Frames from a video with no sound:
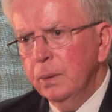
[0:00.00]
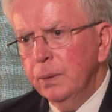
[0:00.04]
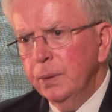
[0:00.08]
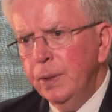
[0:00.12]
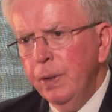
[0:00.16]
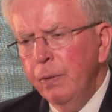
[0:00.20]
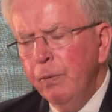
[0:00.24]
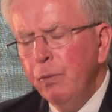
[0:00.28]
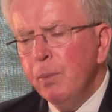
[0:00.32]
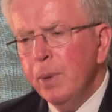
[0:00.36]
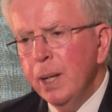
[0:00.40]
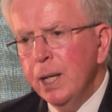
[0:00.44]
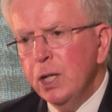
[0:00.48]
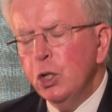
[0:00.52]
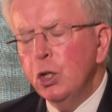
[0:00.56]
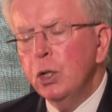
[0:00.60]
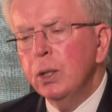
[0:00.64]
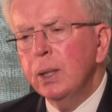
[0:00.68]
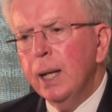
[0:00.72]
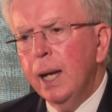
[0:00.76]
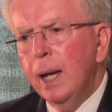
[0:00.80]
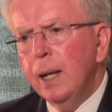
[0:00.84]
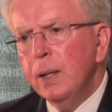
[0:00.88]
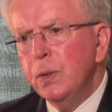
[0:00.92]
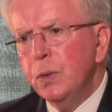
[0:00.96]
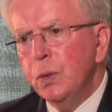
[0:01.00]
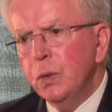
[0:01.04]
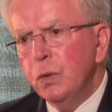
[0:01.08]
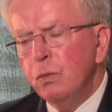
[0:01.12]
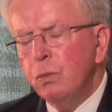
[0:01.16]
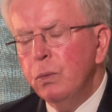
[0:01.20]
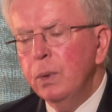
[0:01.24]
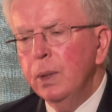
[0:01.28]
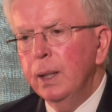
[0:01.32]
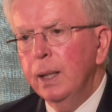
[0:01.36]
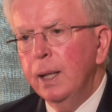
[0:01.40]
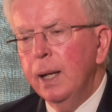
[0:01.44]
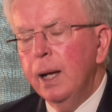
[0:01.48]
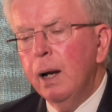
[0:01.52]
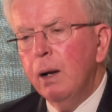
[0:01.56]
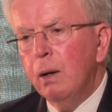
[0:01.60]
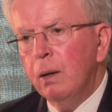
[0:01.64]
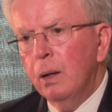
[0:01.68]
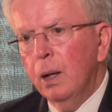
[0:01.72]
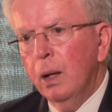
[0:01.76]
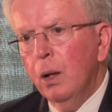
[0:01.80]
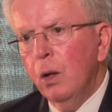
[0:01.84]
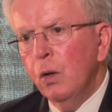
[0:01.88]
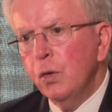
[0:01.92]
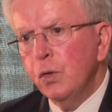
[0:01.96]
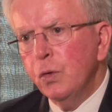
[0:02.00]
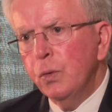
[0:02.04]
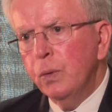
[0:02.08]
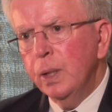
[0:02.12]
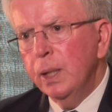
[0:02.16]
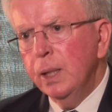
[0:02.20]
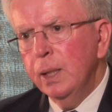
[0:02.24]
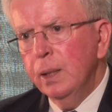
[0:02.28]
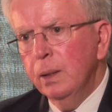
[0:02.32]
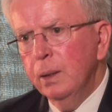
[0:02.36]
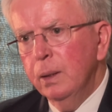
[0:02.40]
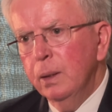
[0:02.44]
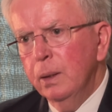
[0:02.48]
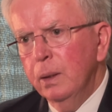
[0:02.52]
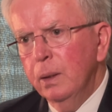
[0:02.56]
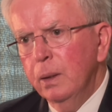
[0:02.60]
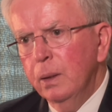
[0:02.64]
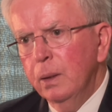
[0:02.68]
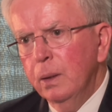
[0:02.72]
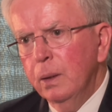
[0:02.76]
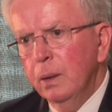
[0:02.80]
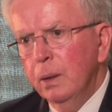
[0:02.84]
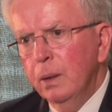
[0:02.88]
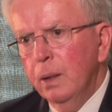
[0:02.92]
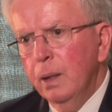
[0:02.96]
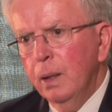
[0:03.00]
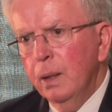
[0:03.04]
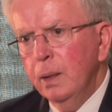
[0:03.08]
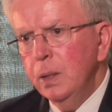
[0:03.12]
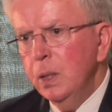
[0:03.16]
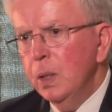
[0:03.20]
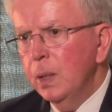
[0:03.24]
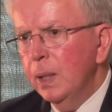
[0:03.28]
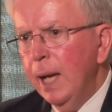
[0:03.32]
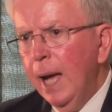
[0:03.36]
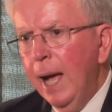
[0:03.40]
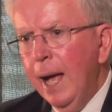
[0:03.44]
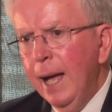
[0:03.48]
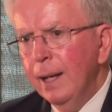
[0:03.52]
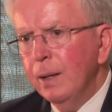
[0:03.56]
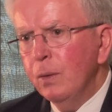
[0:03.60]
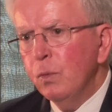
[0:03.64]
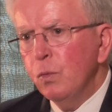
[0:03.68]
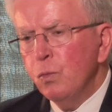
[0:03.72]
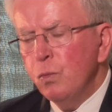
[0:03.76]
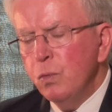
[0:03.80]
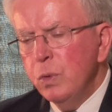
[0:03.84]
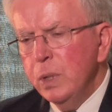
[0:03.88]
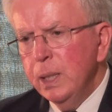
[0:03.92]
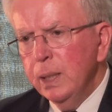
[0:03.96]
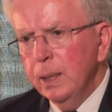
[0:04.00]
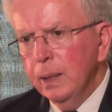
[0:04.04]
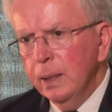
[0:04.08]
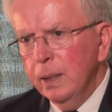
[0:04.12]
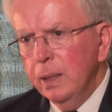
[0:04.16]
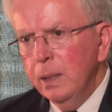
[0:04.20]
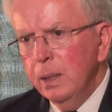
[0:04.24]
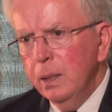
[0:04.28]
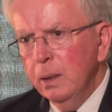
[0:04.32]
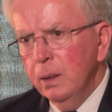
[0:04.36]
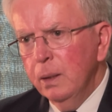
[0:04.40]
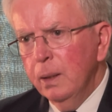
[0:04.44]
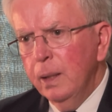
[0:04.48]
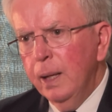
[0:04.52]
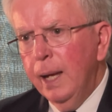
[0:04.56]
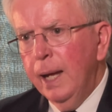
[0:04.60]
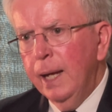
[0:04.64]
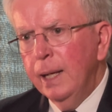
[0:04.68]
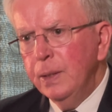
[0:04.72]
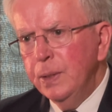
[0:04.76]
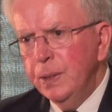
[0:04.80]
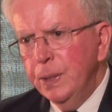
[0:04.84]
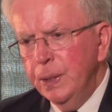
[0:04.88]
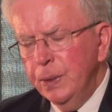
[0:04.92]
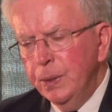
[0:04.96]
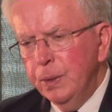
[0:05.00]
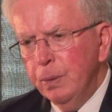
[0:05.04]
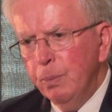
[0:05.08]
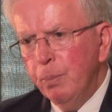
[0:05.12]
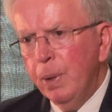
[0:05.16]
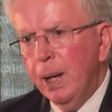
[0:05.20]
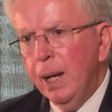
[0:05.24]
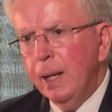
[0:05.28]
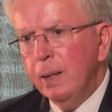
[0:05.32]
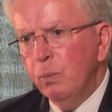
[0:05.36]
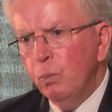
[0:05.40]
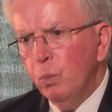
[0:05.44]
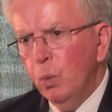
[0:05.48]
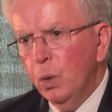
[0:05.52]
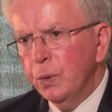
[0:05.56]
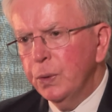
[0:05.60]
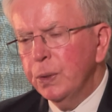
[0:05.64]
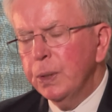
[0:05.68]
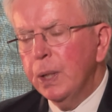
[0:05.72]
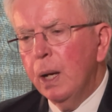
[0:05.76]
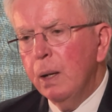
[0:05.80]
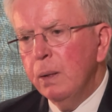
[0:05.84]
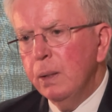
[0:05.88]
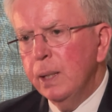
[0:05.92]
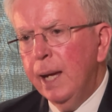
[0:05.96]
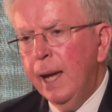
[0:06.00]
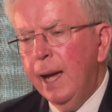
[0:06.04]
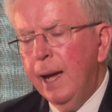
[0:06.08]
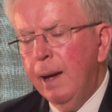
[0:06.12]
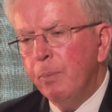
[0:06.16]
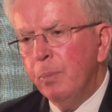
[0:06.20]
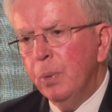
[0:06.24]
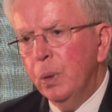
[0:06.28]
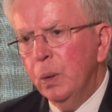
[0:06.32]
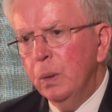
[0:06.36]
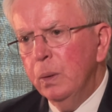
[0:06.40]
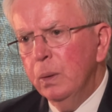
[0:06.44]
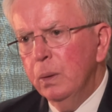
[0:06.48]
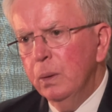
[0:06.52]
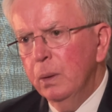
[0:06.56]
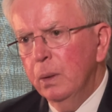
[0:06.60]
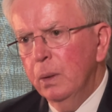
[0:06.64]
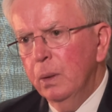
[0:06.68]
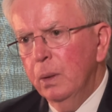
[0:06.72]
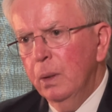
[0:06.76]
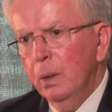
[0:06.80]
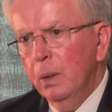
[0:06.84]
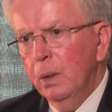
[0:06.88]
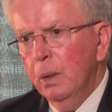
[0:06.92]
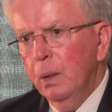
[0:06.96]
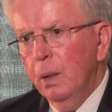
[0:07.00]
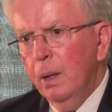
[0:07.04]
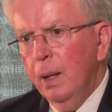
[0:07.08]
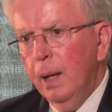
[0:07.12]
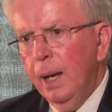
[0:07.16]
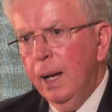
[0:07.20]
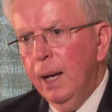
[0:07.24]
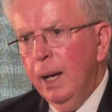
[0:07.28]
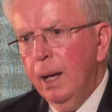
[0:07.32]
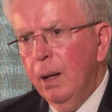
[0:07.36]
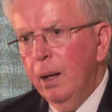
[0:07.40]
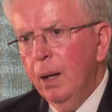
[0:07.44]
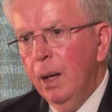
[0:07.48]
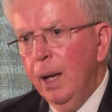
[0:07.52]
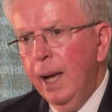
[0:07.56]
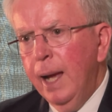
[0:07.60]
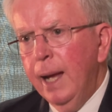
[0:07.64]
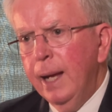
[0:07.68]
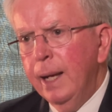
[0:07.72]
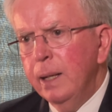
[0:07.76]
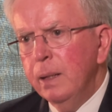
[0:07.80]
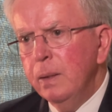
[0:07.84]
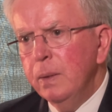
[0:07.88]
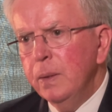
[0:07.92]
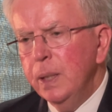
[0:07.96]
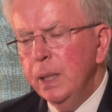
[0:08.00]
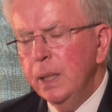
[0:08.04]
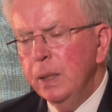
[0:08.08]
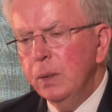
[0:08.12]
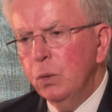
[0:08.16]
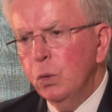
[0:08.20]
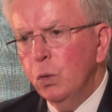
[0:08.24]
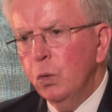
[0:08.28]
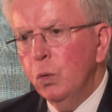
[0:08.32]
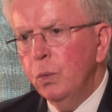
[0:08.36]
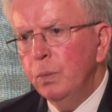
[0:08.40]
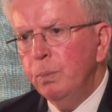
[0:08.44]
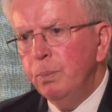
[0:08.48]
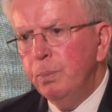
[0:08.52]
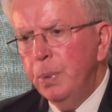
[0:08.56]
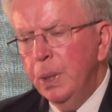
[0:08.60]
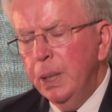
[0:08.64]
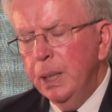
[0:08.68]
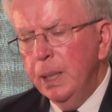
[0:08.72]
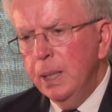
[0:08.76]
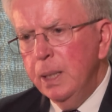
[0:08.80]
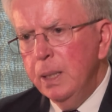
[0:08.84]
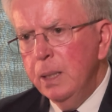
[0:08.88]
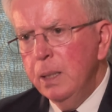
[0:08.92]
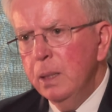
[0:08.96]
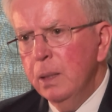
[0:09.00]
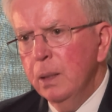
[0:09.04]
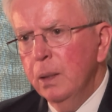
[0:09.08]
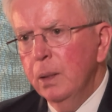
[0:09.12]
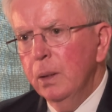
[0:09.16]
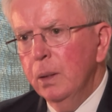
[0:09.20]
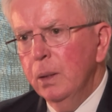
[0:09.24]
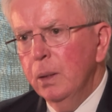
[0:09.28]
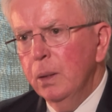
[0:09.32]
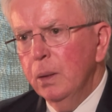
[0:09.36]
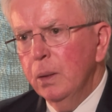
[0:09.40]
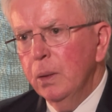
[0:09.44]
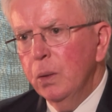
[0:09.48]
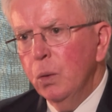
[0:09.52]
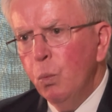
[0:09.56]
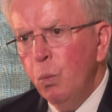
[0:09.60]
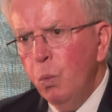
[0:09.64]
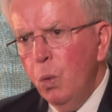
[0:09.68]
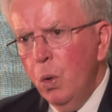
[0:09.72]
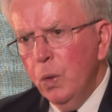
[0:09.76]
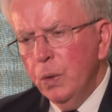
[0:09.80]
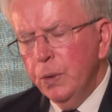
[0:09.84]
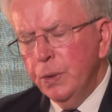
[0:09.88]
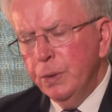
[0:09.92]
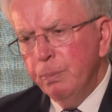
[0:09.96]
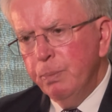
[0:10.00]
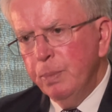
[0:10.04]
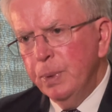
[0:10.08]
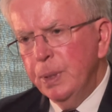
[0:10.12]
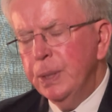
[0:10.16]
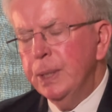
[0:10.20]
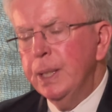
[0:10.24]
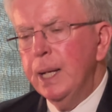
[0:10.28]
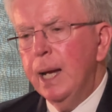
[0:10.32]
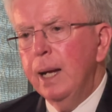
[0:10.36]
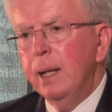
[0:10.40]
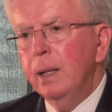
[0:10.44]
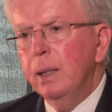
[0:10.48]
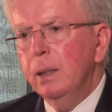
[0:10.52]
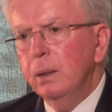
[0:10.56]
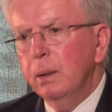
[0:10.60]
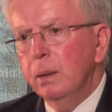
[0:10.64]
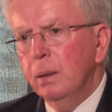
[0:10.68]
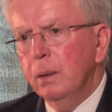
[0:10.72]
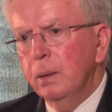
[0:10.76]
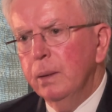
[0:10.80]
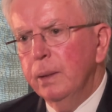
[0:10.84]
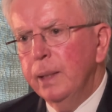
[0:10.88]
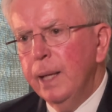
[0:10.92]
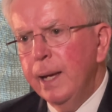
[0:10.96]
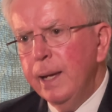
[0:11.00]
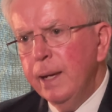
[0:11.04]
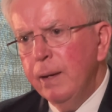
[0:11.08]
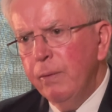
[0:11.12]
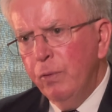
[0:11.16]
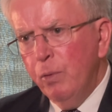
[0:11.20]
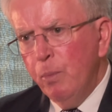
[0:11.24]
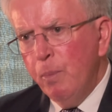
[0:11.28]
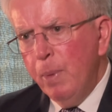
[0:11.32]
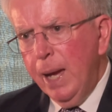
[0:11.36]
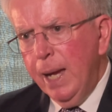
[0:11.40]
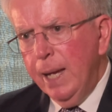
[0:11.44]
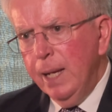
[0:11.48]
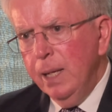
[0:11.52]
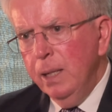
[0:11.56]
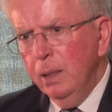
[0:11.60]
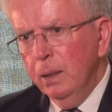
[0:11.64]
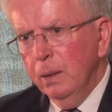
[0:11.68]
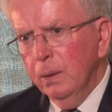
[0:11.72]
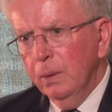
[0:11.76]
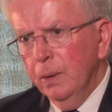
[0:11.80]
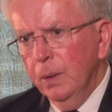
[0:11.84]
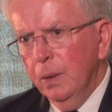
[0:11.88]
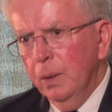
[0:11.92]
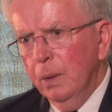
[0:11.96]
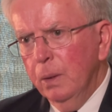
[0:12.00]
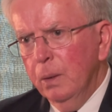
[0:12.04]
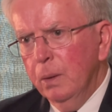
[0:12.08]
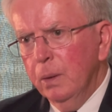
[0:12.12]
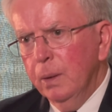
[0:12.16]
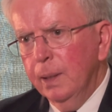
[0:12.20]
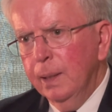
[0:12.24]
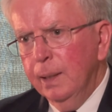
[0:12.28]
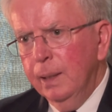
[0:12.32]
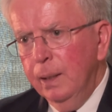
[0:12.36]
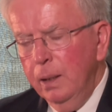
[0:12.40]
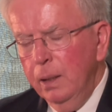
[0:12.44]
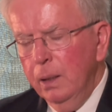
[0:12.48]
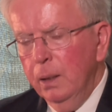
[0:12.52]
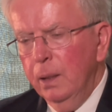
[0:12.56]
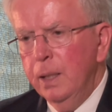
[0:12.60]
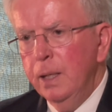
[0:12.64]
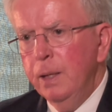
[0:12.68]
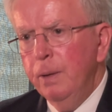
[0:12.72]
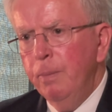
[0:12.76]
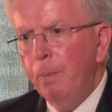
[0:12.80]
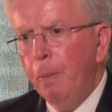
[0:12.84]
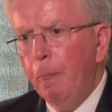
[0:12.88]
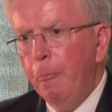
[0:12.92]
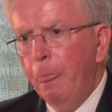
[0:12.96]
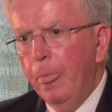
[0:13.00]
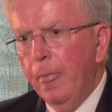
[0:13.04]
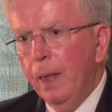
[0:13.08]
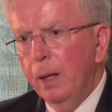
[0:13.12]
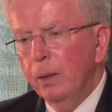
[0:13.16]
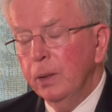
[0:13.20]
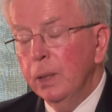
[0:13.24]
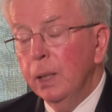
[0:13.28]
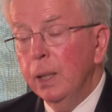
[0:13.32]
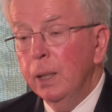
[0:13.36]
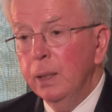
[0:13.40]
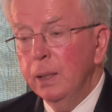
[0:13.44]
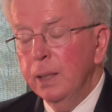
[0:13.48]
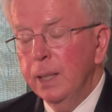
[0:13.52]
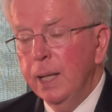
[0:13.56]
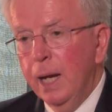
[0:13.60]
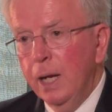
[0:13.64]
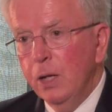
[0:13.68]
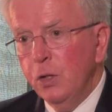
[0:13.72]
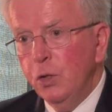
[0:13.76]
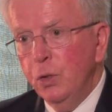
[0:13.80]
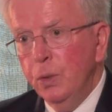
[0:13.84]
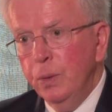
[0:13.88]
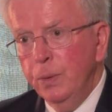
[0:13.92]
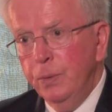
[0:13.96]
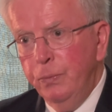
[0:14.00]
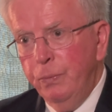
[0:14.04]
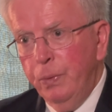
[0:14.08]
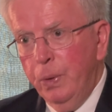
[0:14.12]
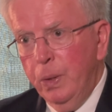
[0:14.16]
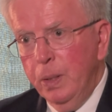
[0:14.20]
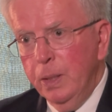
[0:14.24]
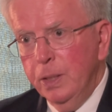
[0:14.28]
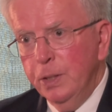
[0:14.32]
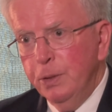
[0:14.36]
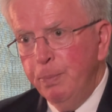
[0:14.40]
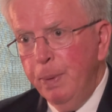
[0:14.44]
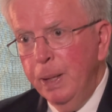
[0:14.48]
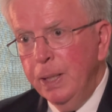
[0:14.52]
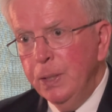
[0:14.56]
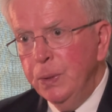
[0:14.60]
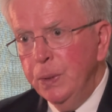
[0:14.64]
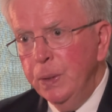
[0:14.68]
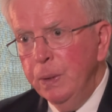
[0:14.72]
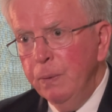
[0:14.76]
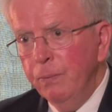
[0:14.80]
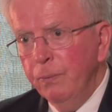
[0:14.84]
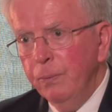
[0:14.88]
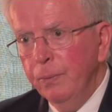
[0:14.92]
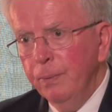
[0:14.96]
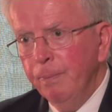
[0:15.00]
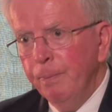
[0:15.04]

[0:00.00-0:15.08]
defamation cases really are a lottery. You can't really anticipate what's going to happen. and it could be the worst mistake they ever make. Clearly, the litigation is very expensive.